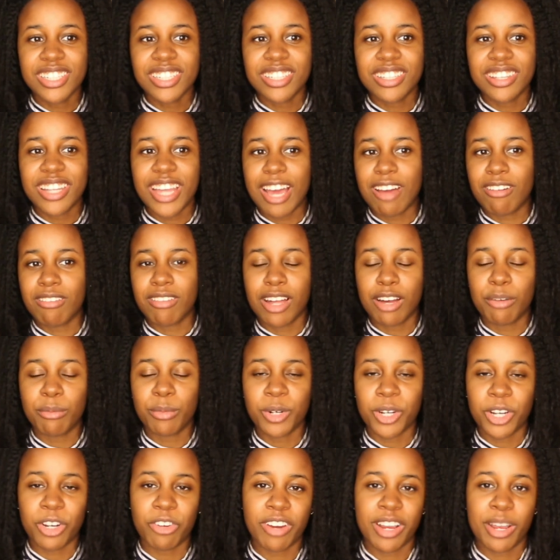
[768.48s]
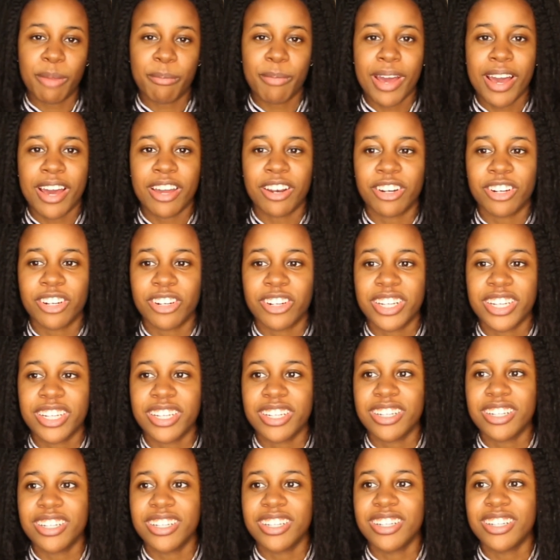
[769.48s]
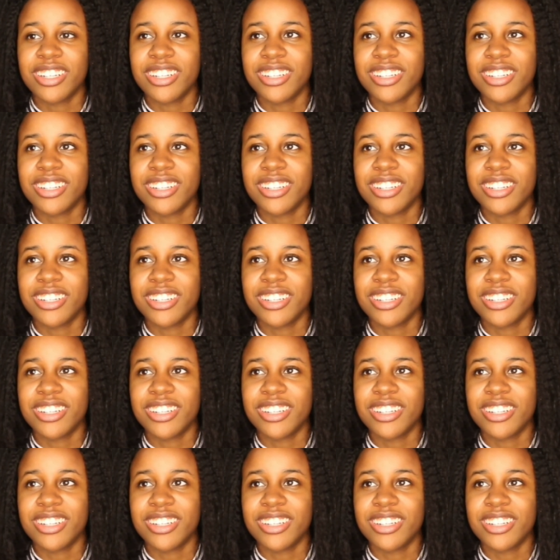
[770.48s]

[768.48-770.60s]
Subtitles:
They have a lot more gray matter and